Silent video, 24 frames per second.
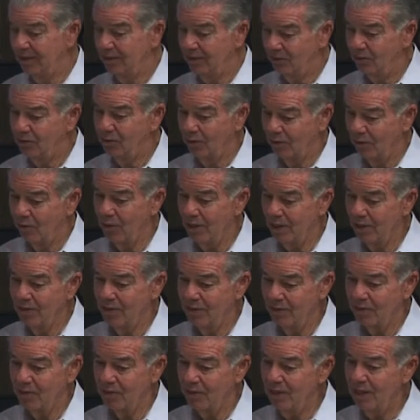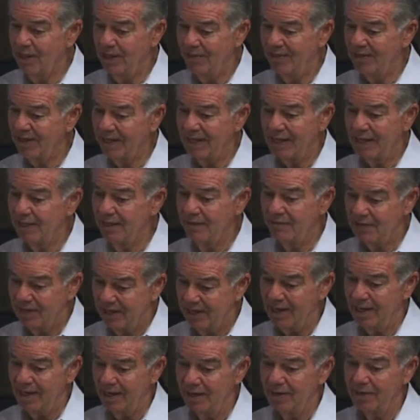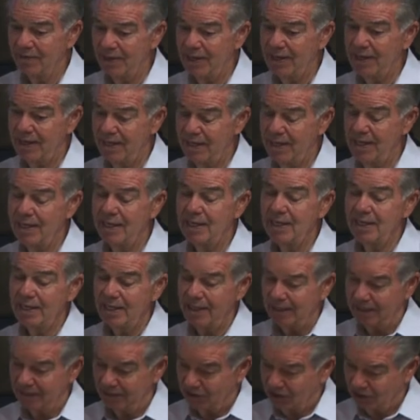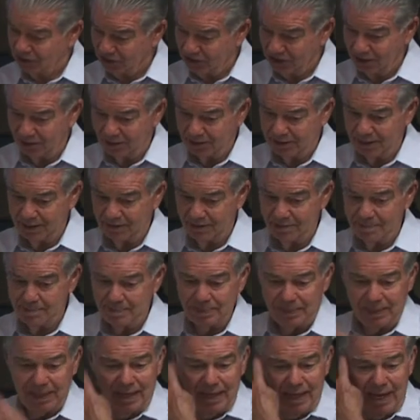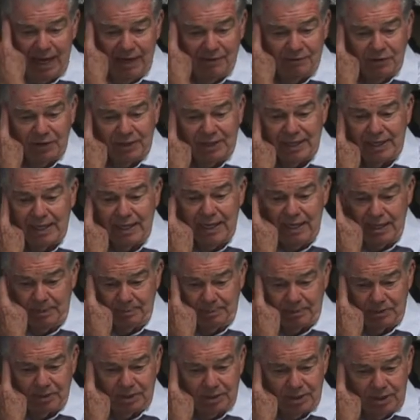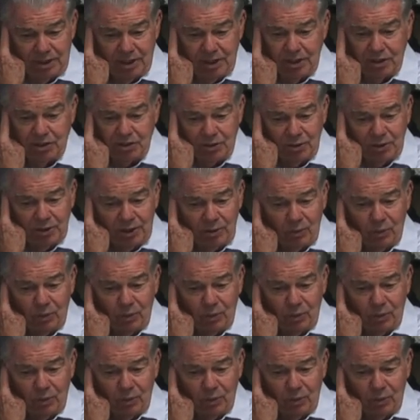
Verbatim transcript: to a greater degree the kind of care that he instilled in them. African apes, during